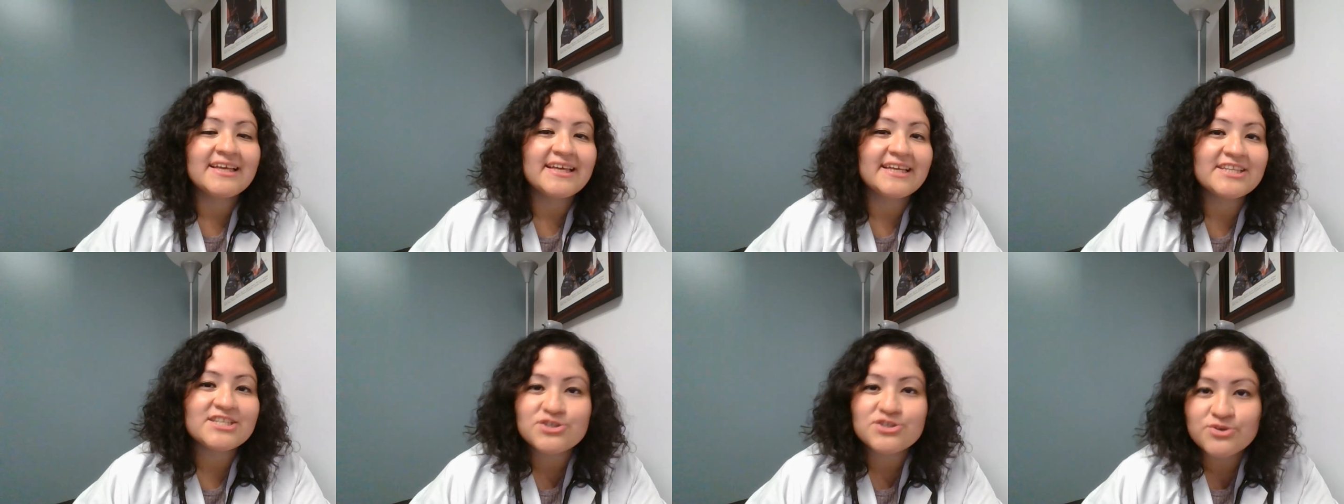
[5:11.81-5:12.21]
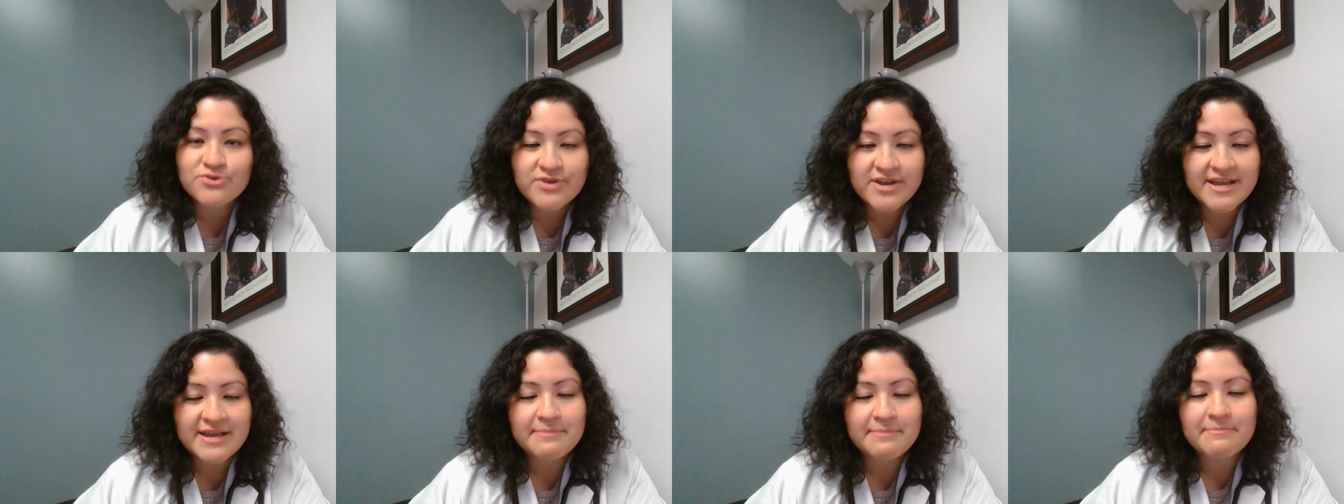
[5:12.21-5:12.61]

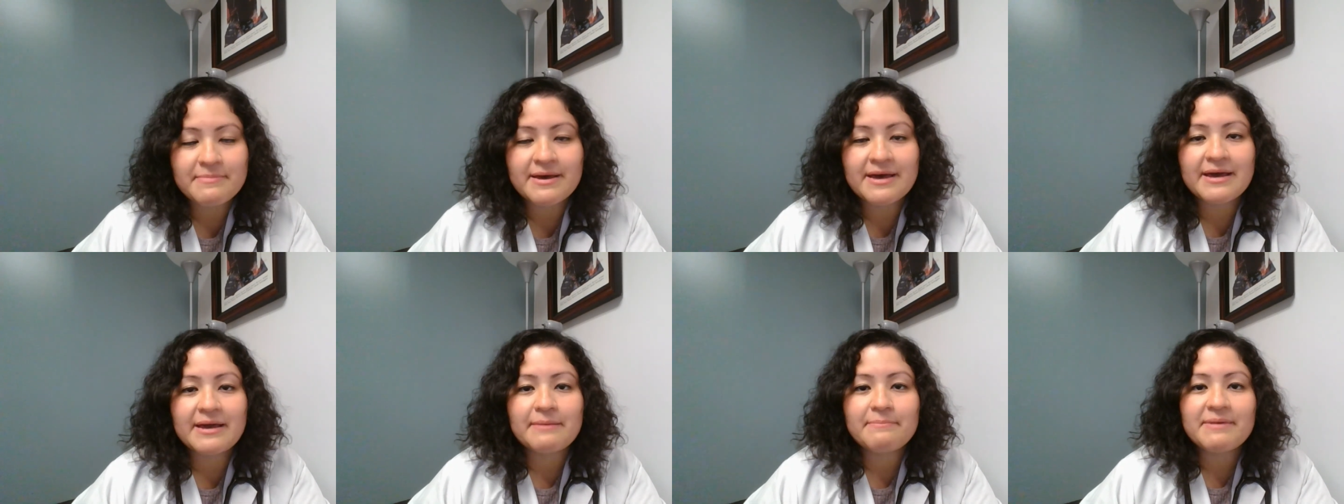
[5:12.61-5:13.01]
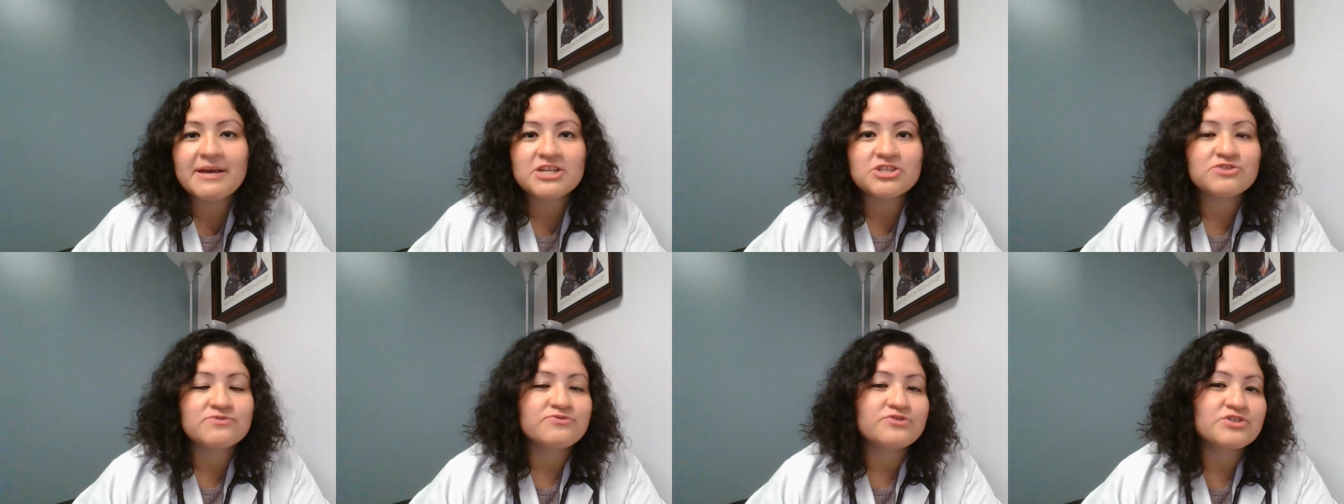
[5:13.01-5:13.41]
integrate my
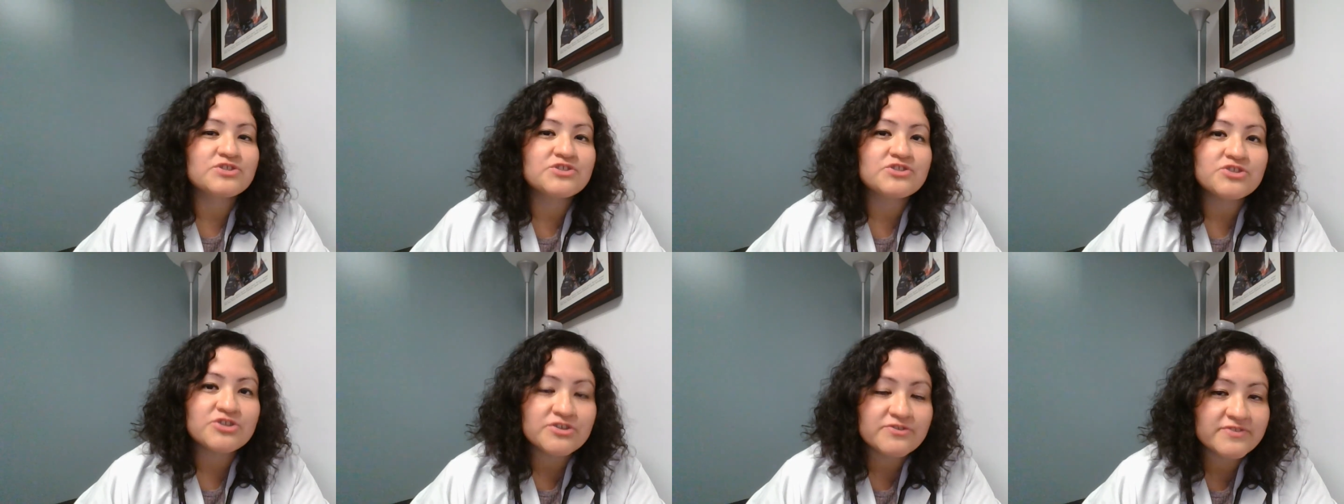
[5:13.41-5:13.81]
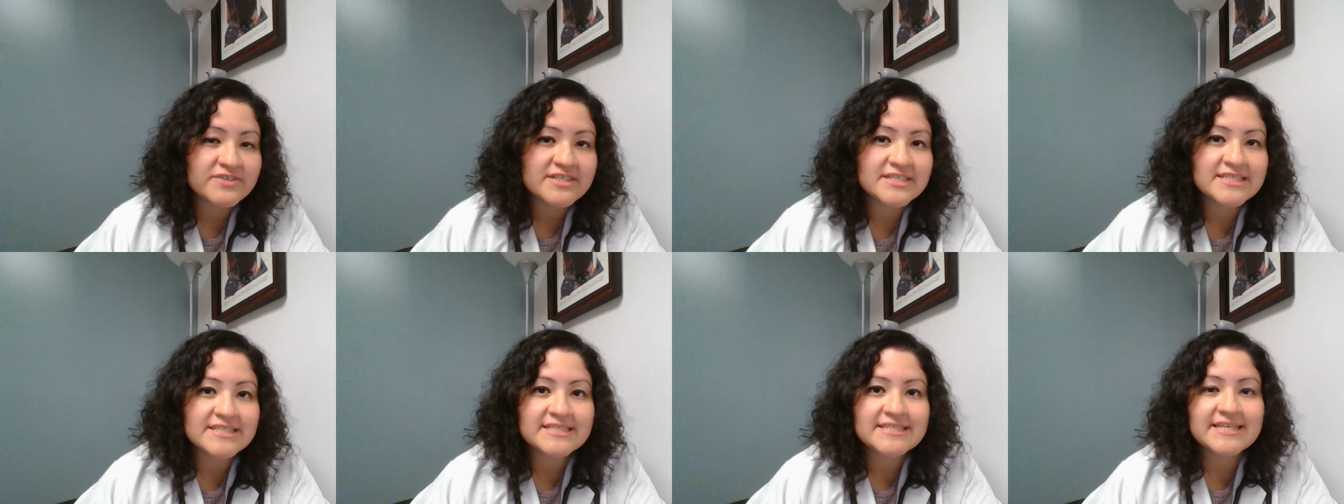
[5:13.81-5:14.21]
passion for
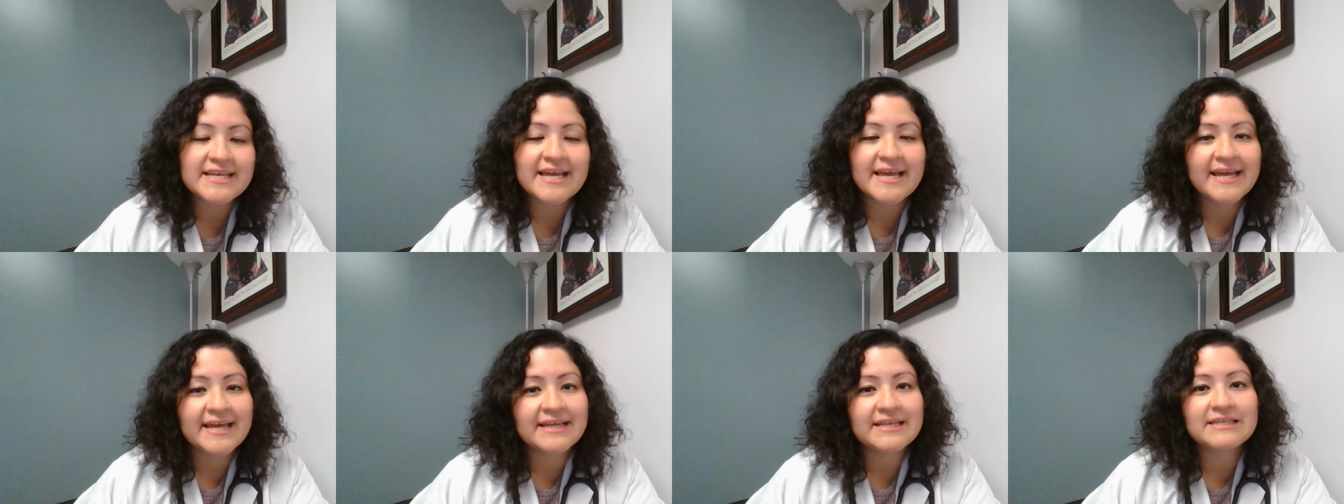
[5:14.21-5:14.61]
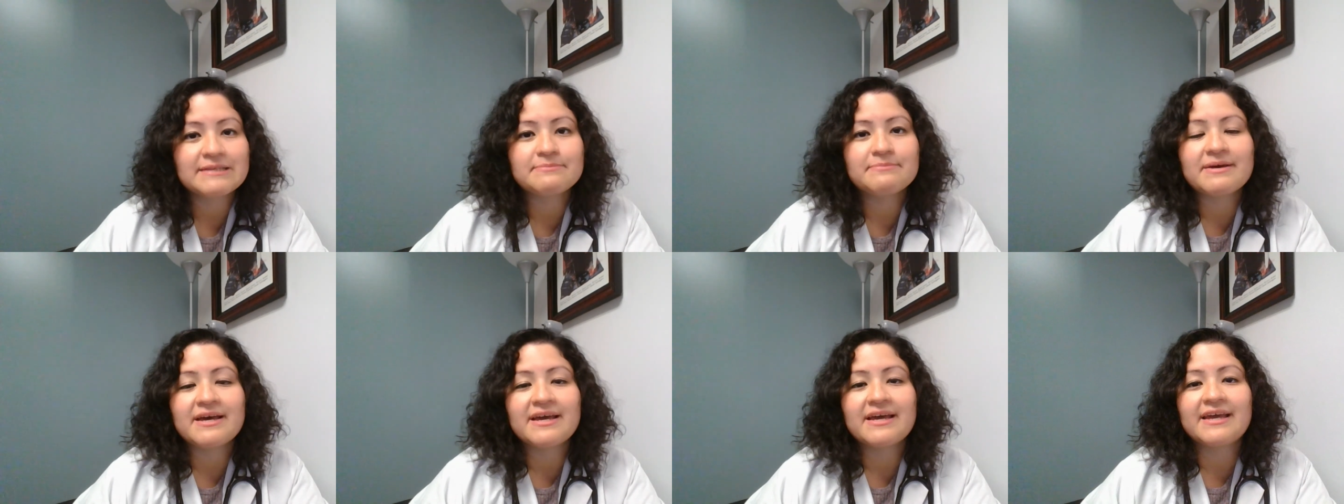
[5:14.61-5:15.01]
service and
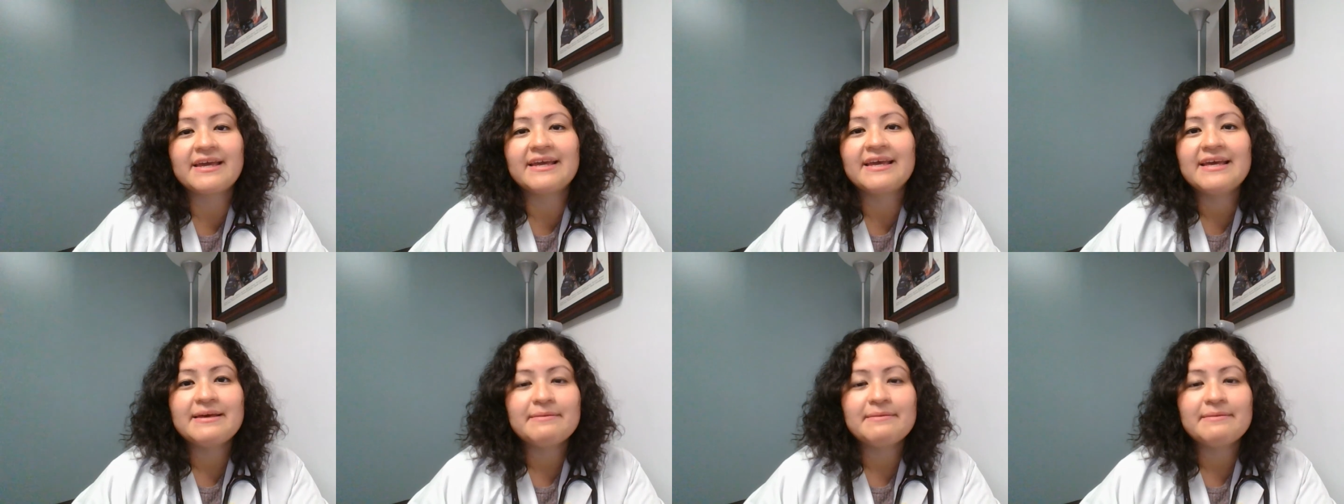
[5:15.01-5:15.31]
my